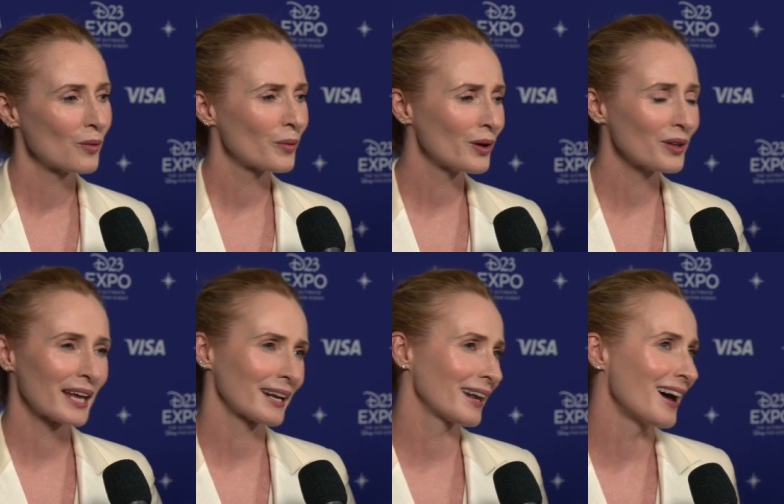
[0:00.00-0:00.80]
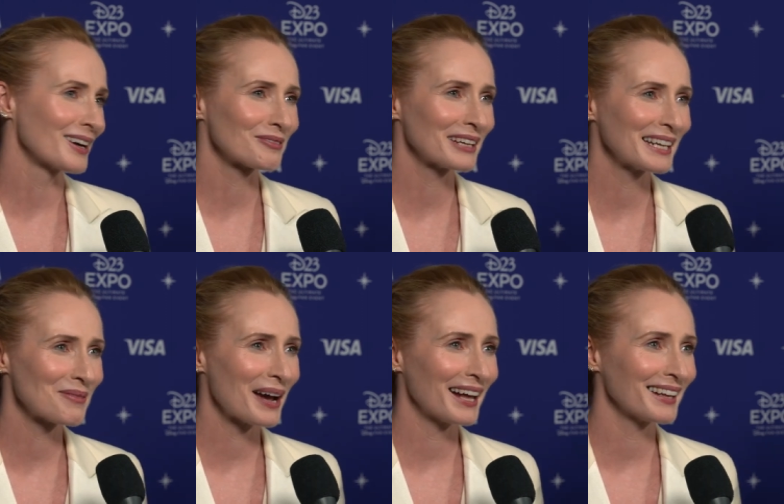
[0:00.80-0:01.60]
We all get along really
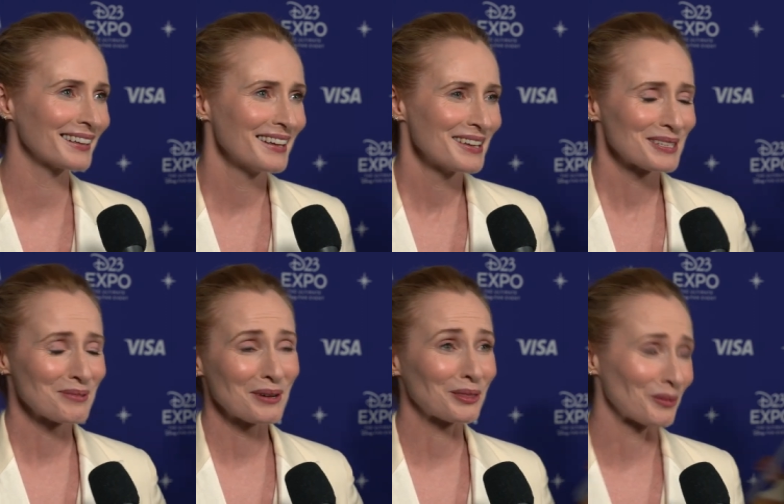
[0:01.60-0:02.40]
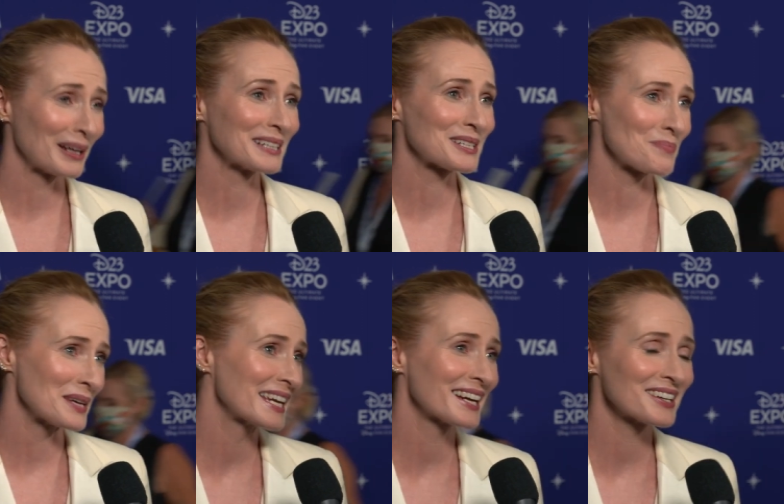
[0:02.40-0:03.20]
well, so we're thrilled to
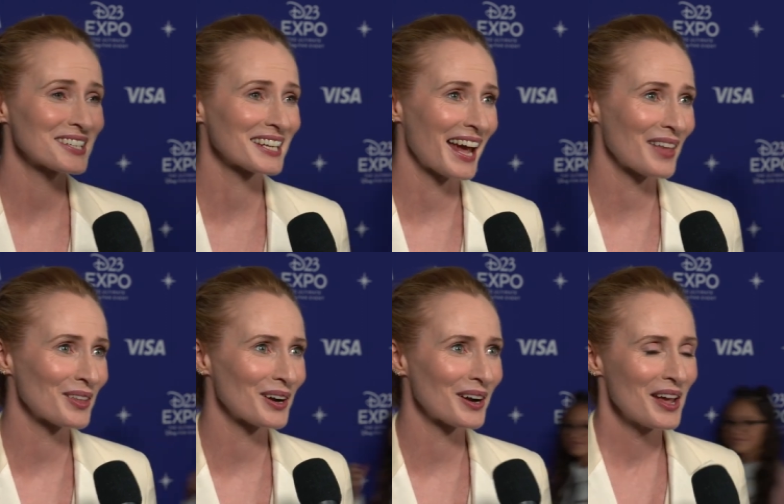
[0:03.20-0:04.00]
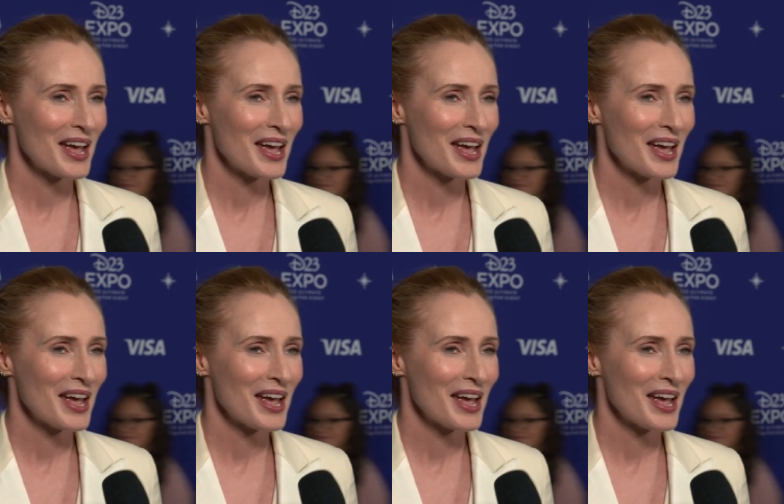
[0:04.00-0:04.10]
be here together